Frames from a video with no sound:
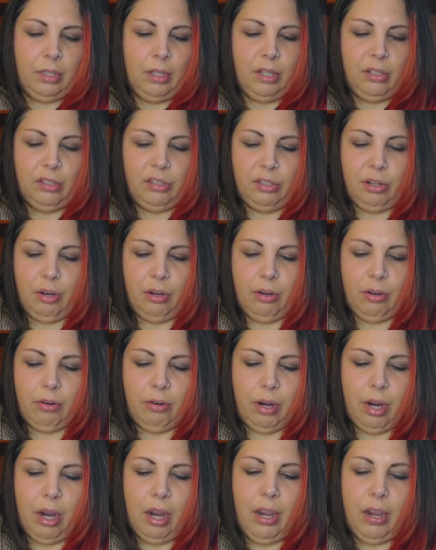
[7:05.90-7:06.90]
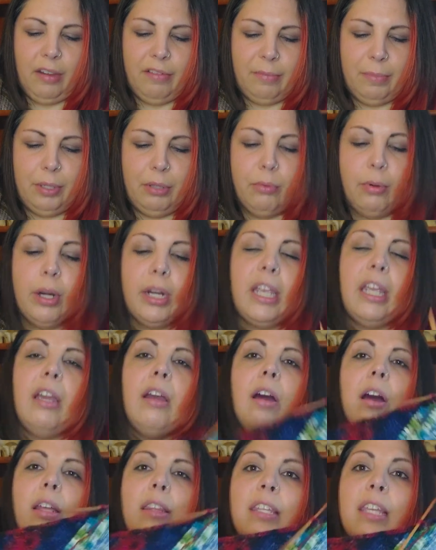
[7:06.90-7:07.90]
So I've been working
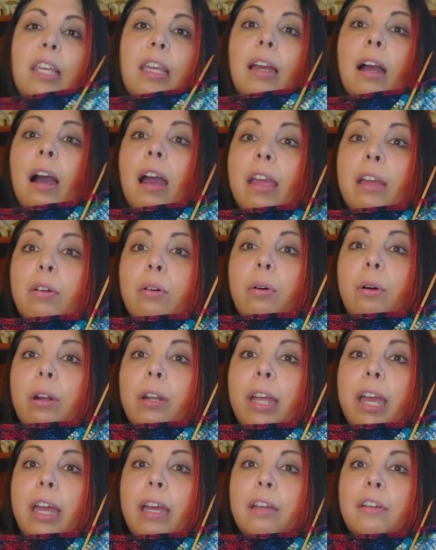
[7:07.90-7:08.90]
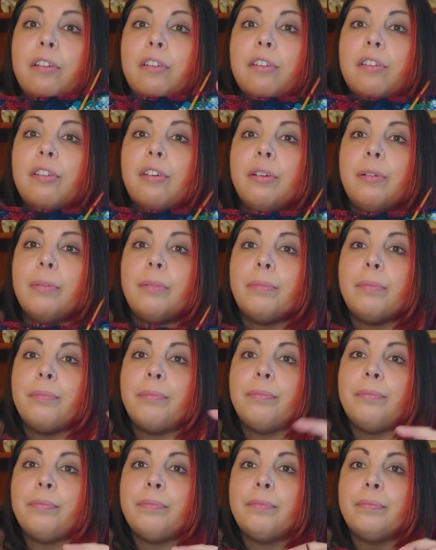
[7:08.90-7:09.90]
on the I-cord edge,
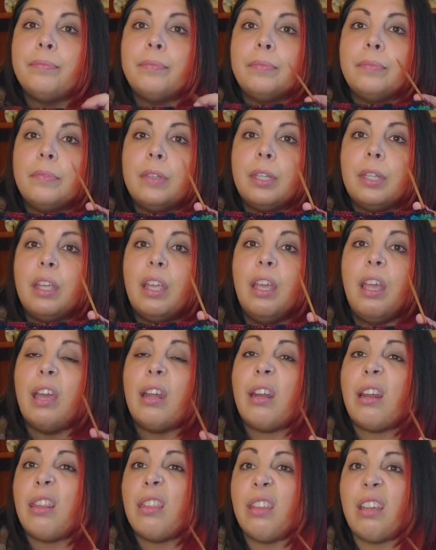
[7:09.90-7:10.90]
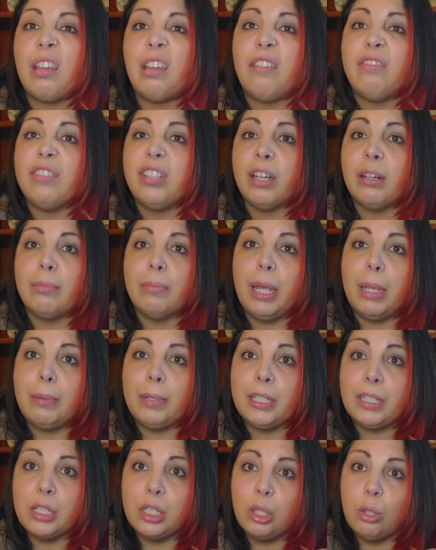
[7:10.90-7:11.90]
and I think I've done
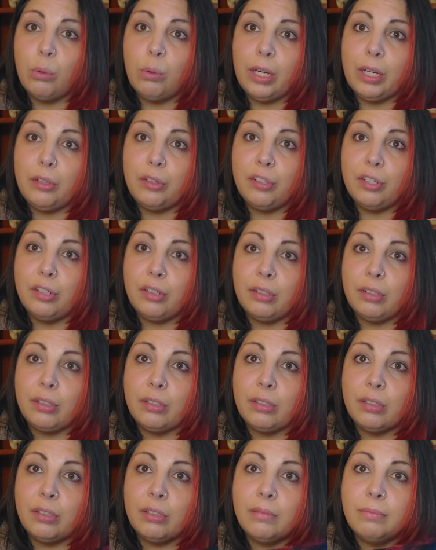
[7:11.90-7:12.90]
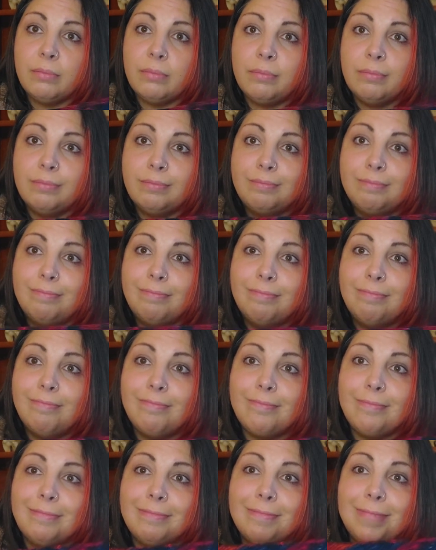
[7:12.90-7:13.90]
maybe 2 inches
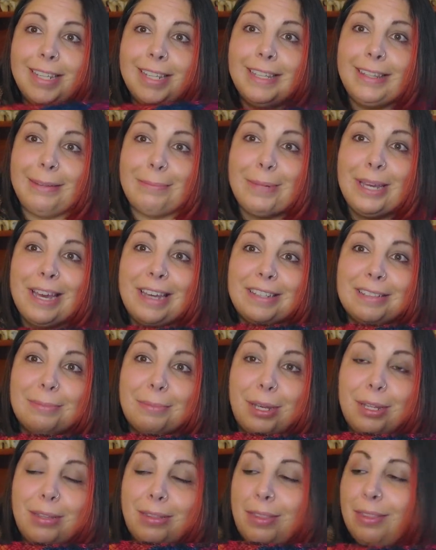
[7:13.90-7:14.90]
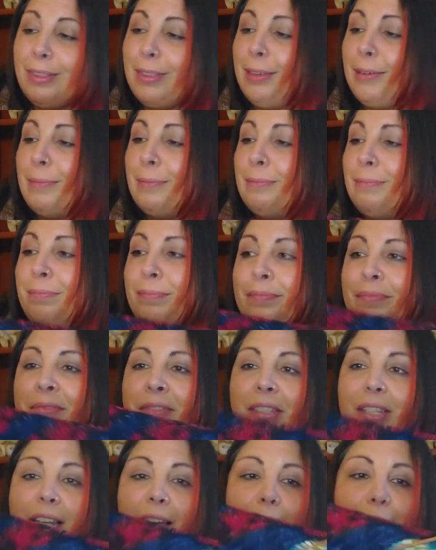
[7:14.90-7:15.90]
in the past month.
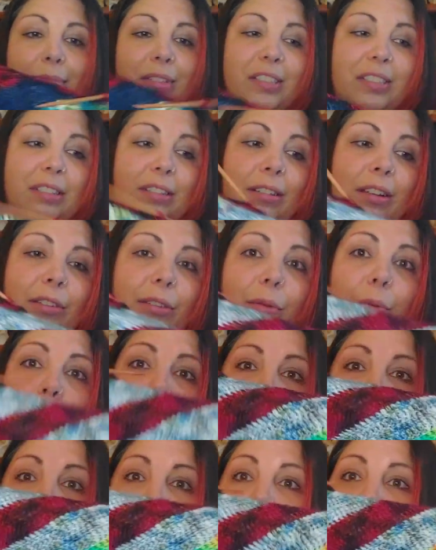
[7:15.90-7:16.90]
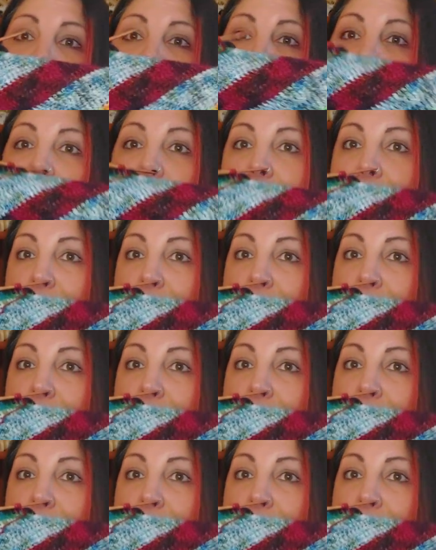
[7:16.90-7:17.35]
I'm still on the one side.